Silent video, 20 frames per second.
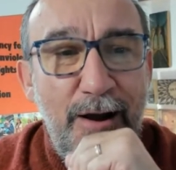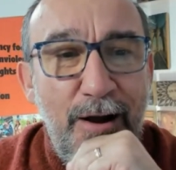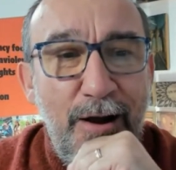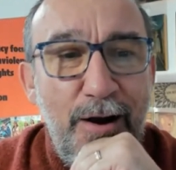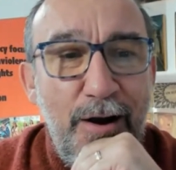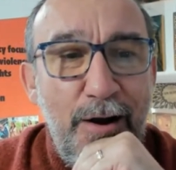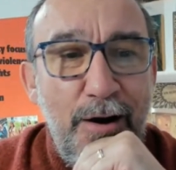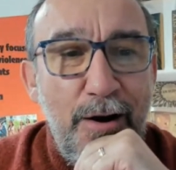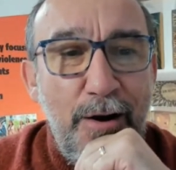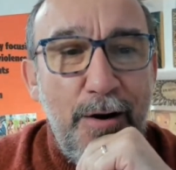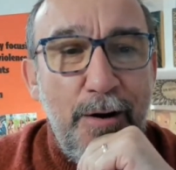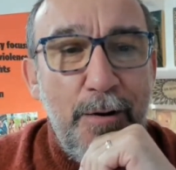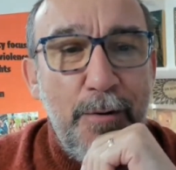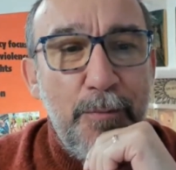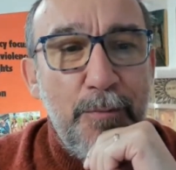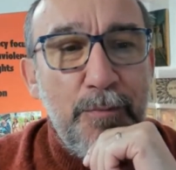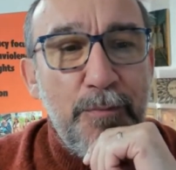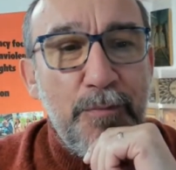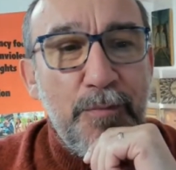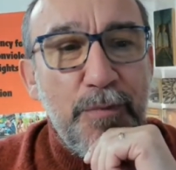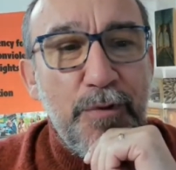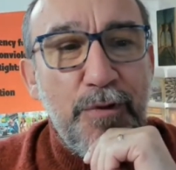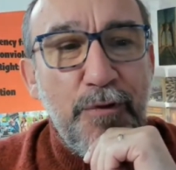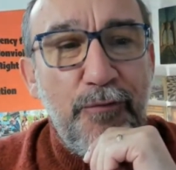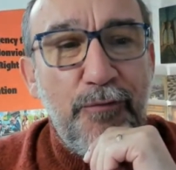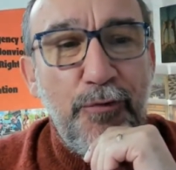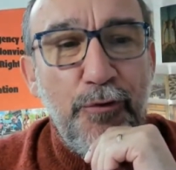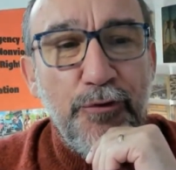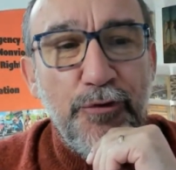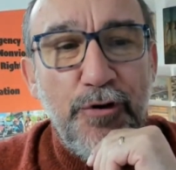
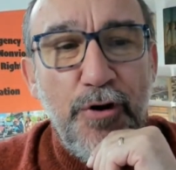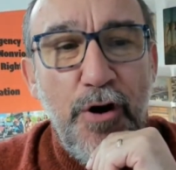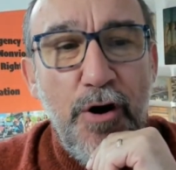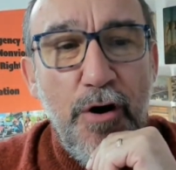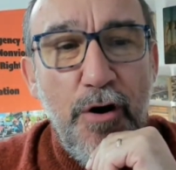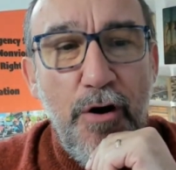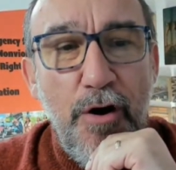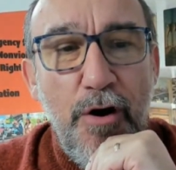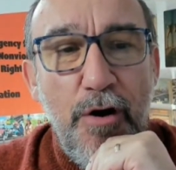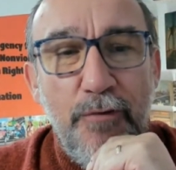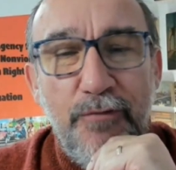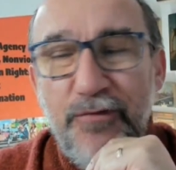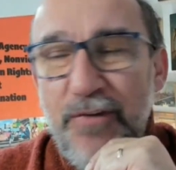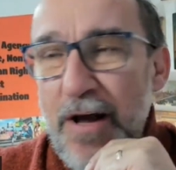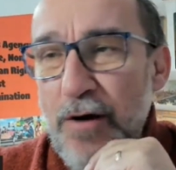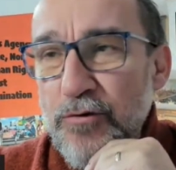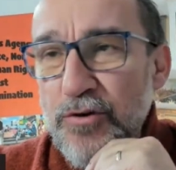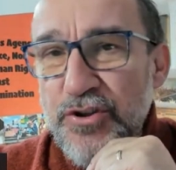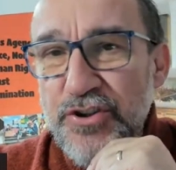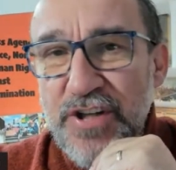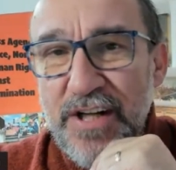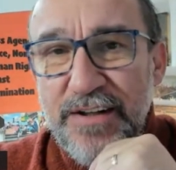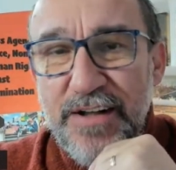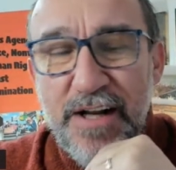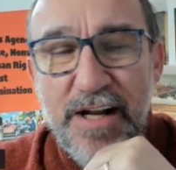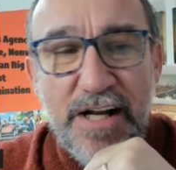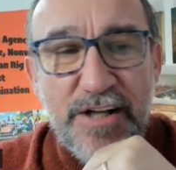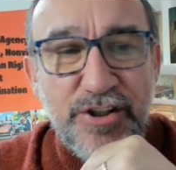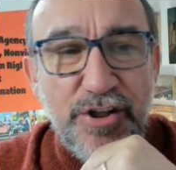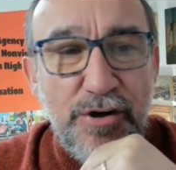the founder of LaRouche
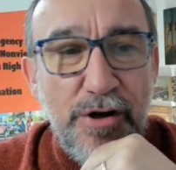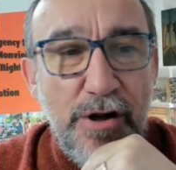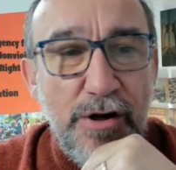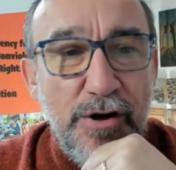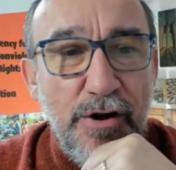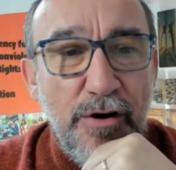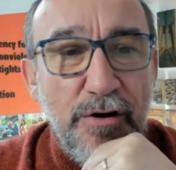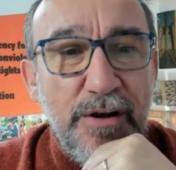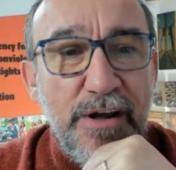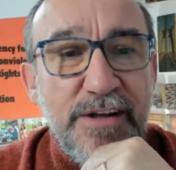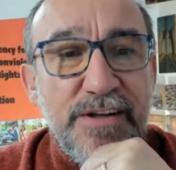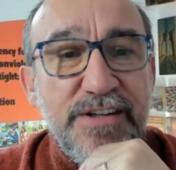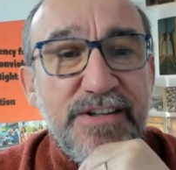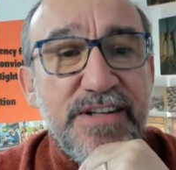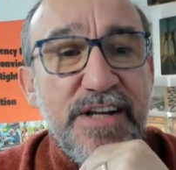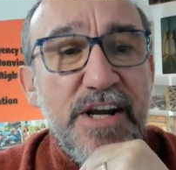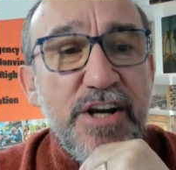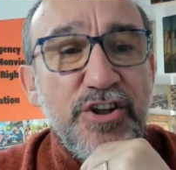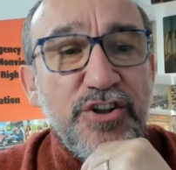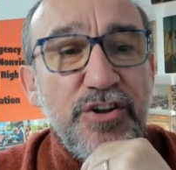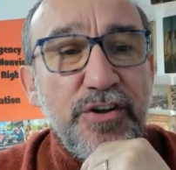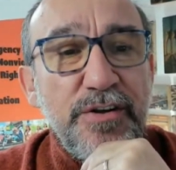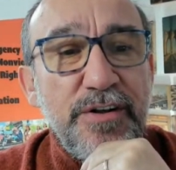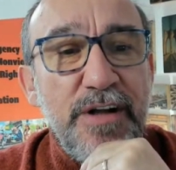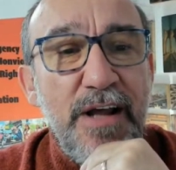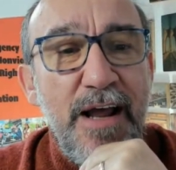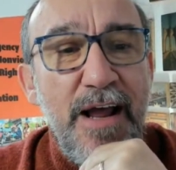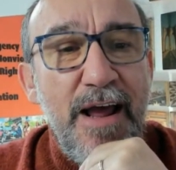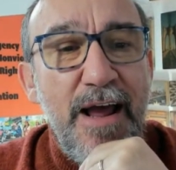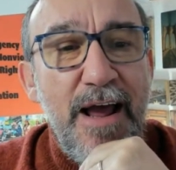International
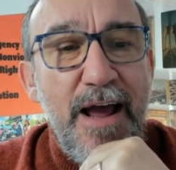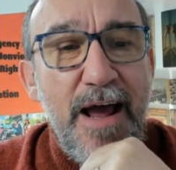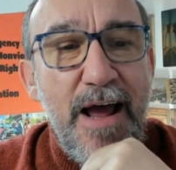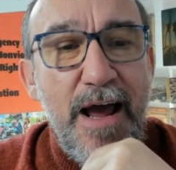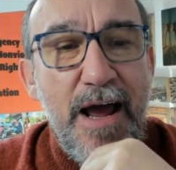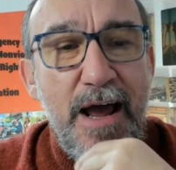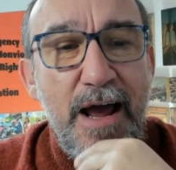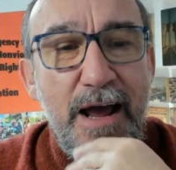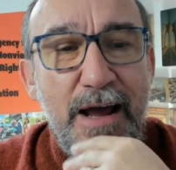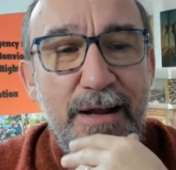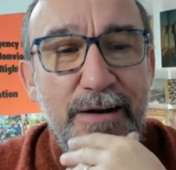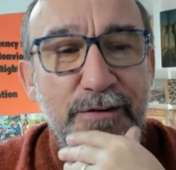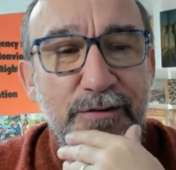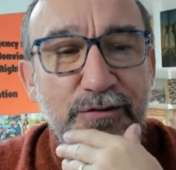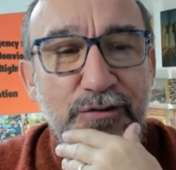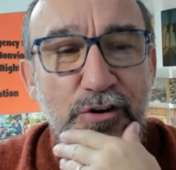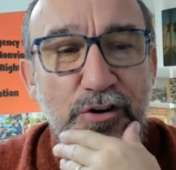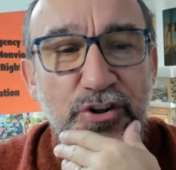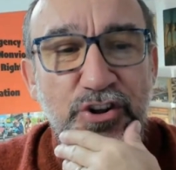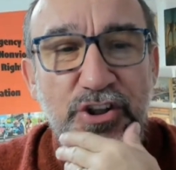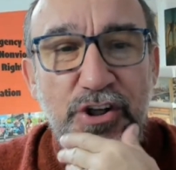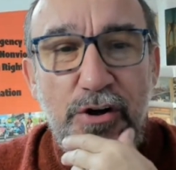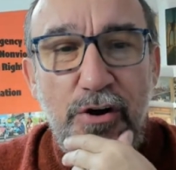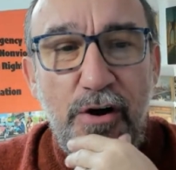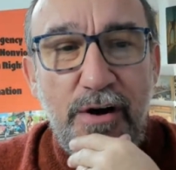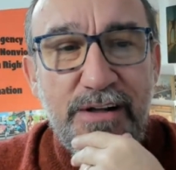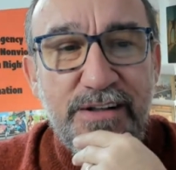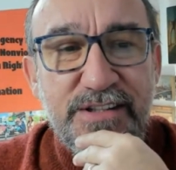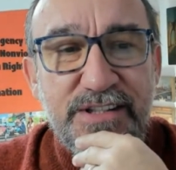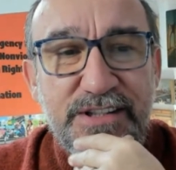Organization and the
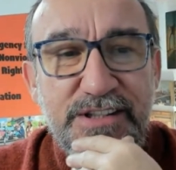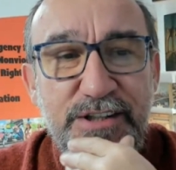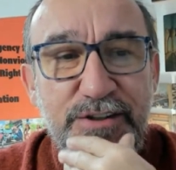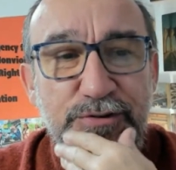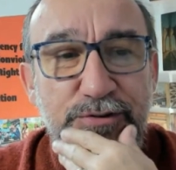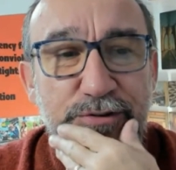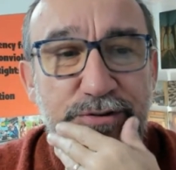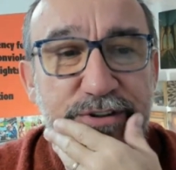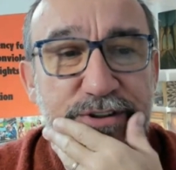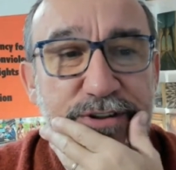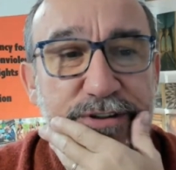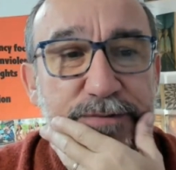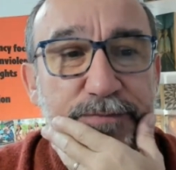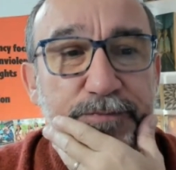Schiller Institute.